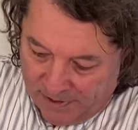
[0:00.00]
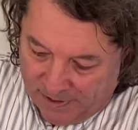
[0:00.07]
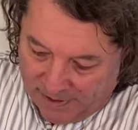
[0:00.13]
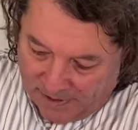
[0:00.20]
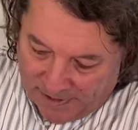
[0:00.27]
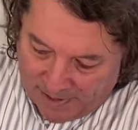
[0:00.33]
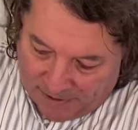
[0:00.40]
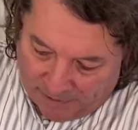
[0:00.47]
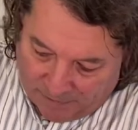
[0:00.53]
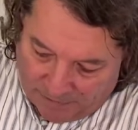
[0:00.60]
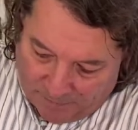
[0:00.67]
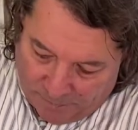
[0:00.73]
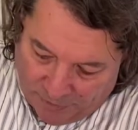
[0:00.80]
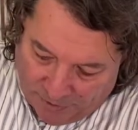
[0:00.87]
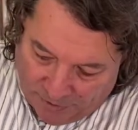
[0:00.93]
And that'll
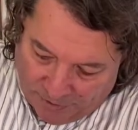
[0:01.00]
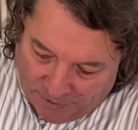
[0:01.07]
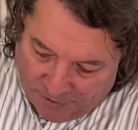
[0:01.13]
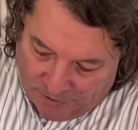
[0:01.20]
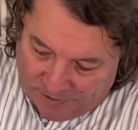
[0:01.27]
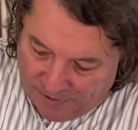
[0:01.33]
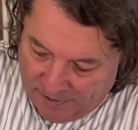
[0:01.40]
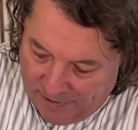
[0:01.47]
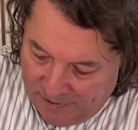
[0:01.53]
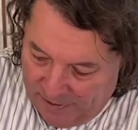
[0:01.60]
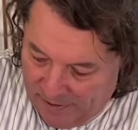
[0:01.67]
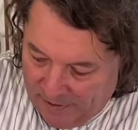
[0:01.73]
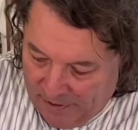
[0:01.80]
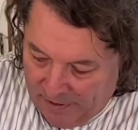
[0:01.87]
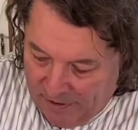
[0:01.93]
impart
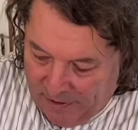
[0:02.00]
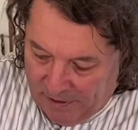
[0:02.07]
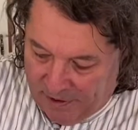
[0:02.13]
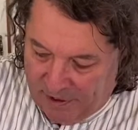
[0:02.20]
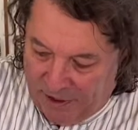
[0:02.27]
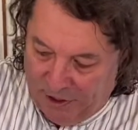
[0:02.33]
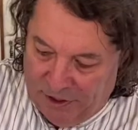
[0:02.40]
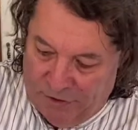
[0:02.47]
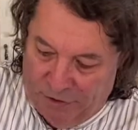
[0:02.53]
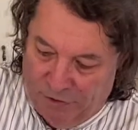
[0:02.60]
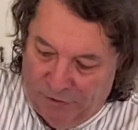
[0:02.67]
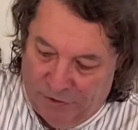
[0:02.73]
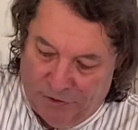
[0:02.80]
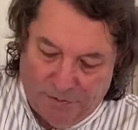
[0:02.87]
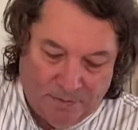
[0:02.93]
a
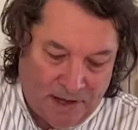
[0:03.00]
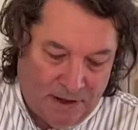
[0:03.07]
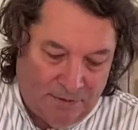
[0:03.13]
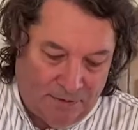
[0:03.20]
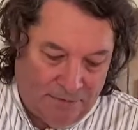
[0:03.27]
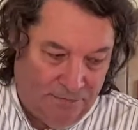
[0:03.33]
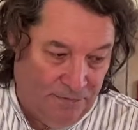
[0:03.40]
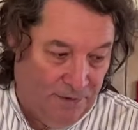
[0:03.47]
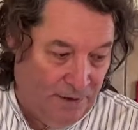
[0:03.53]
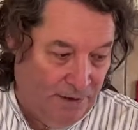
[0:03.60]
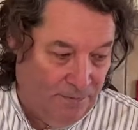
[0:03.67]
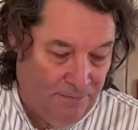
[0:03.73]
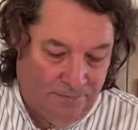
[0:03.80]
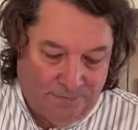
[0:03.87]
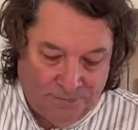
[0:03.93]
huge amount of the
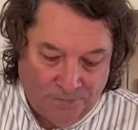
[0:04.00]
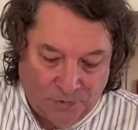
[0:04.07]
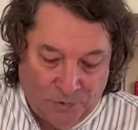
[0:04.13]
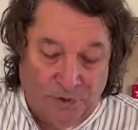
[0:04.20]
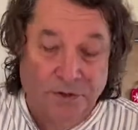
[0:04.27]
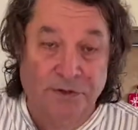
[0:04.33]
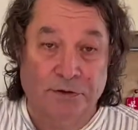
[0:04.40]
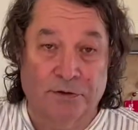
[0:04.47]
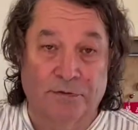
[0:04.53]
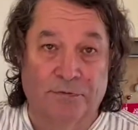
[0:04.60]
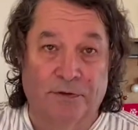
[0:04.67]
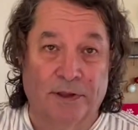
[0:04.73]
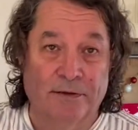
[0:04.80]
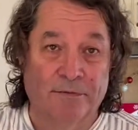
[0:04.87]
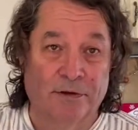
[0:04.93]
oyster
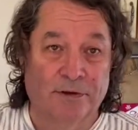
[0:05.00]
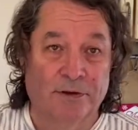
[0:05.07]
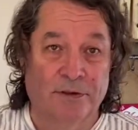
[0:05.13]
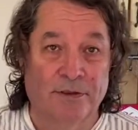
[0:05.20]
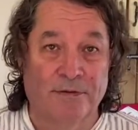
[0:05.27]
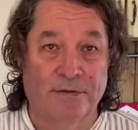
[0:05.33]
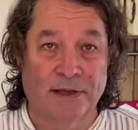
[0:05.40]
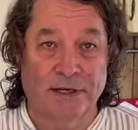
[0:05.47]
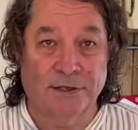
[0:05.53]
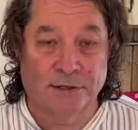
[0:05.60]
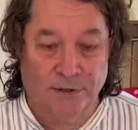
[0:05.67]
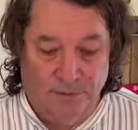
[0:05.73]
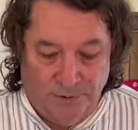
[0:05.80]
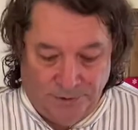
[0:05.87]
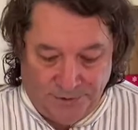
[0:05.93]
flavor to the
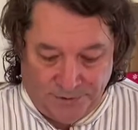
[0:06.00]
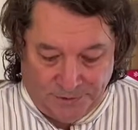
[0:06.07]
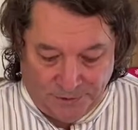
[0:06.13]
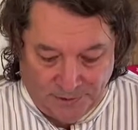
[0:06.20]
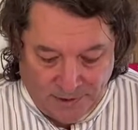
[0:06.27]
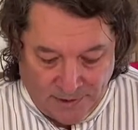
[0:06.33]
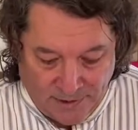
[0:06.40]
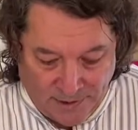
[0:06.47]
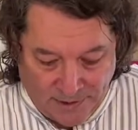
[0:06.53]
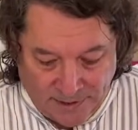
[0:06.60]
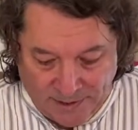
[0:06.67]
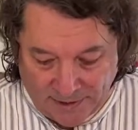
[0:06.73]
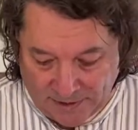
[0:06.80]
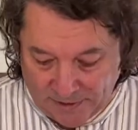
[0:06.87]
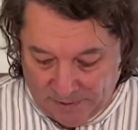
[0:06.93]
vegetables,
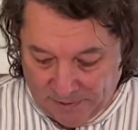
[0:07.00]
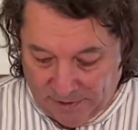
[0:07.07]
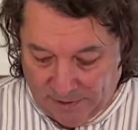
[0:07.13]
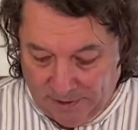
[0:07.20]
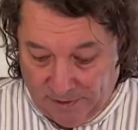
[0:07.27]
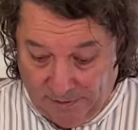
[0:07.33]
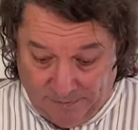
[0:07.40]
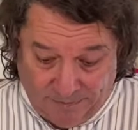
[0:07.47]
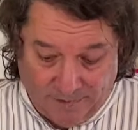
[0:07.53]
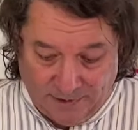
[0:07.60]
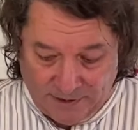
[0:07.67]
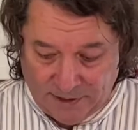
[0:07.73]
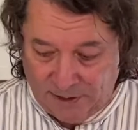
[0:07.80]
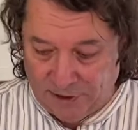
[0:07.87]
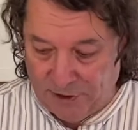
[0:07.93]
and it
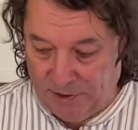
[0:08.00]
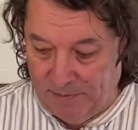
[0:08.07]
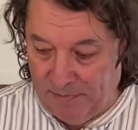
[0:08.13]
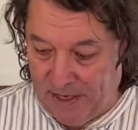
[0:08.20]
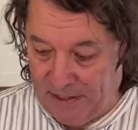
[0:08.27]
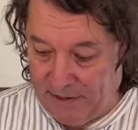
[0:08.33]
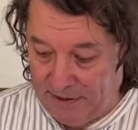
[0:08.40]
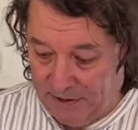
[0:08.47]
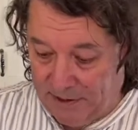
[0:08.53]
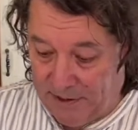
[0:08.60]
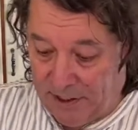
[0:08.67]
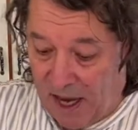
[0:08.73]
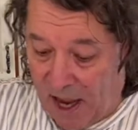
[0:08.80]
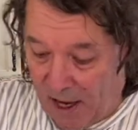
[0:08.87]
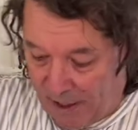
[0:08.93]
essentially makes a
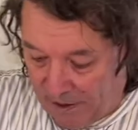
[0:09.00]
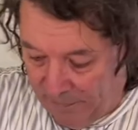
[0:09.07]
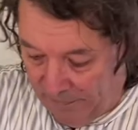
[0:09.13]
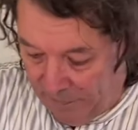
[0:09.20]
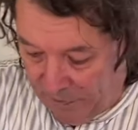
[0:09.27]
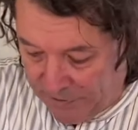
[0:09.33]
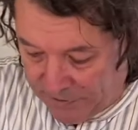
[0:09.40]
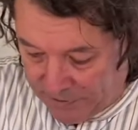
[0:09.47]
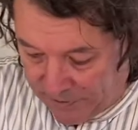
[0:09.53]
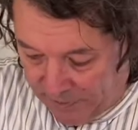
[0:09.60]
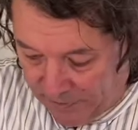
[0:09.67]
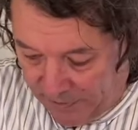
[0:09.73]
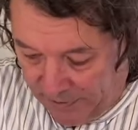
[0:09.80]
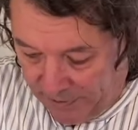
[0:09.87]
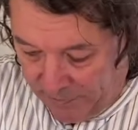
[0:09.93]
stock of oyster
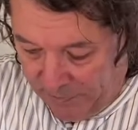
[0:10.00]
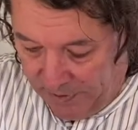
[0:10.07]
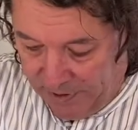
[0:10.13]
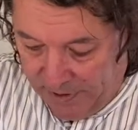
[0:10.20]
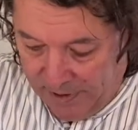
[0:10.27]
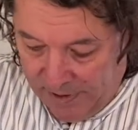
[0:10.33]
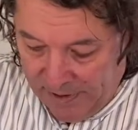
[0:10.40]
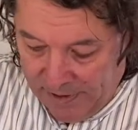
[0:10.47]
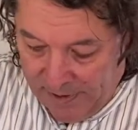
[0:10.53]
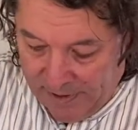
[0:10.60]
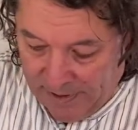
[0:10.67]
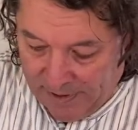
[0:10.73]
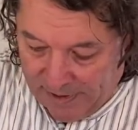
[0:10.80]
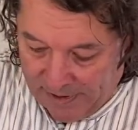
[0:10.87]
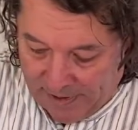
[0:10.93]
liquid.
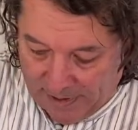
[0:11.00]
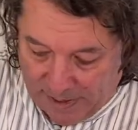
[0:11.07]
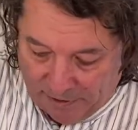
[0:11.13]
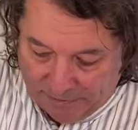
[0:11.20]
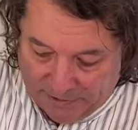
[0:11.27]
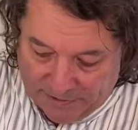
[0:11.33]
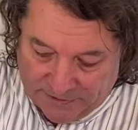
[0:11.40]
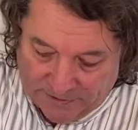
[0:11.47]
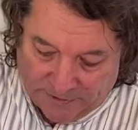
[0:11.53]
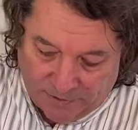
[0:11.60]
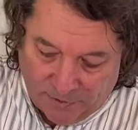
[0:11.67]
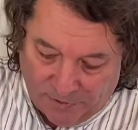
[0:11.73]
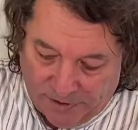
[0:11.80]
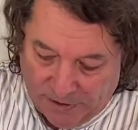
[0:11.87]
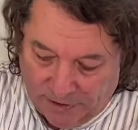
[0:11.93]
And now this is
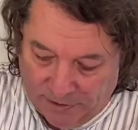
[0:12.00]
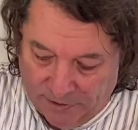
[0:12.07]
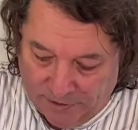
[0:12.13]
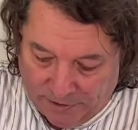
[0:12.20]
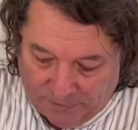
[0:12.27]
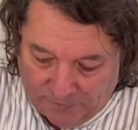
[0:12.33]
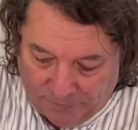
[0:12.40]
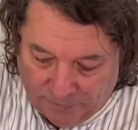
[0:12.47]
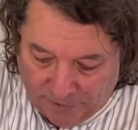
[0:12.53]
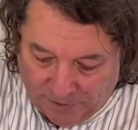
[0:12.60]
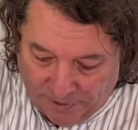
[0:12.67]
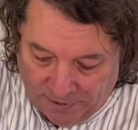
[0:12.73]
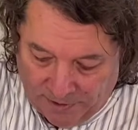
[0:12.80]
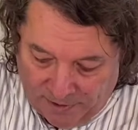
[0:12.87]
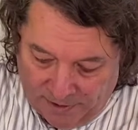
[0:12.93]
going to cook
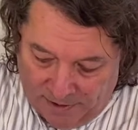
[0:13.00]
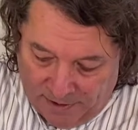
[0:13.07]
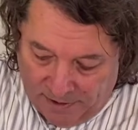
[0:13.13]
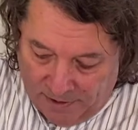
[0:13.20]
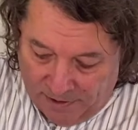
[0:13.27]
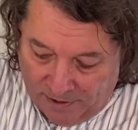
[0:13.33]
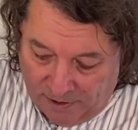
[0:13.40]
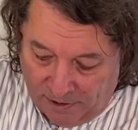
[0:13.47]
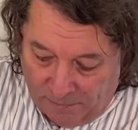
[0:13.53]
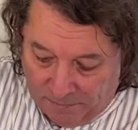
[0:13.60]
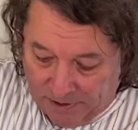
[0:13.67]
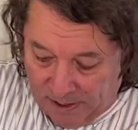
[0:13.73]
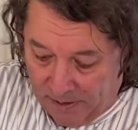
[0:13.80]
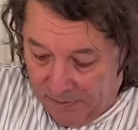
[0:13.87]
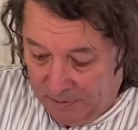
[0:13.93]
for,
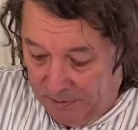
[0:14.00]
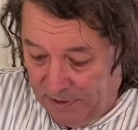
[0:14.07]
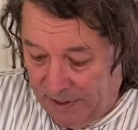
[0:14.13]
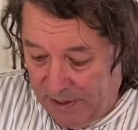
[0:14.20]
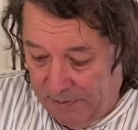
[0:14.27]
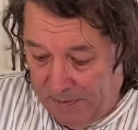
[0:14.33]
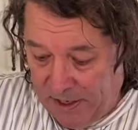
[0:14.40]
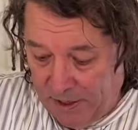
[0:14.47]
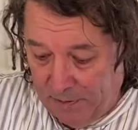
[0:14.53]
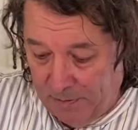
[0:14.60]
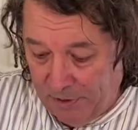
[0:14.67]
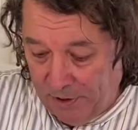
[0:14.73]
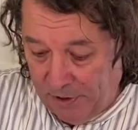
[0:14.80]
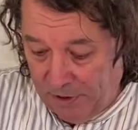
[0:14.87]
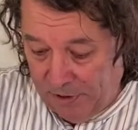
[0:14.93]
probably the better
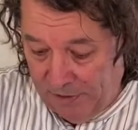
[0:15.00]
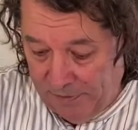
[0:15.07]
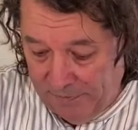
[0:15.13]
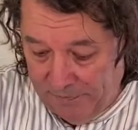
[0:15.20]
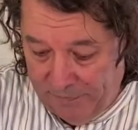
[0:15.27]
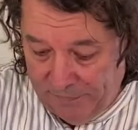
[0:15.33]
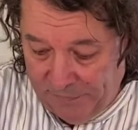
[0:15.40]
part of,